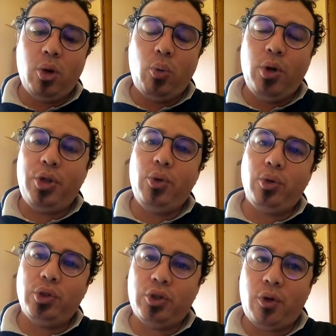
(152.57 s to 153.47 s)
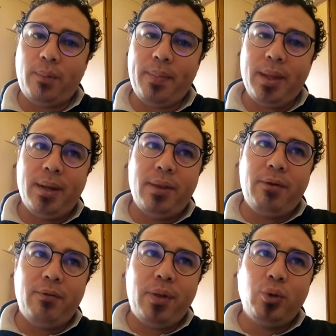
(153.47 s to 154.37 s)
With your song,
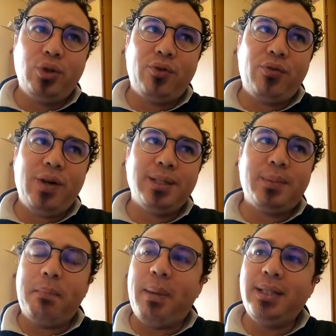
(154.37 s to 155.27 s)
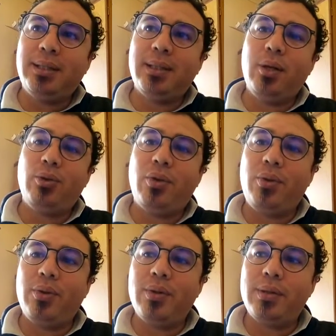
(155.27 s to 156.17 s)
those first bass notes
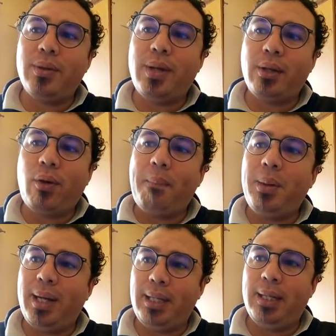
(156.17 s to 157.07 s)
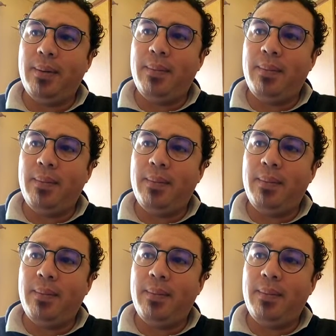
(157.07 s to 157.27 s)
that are played,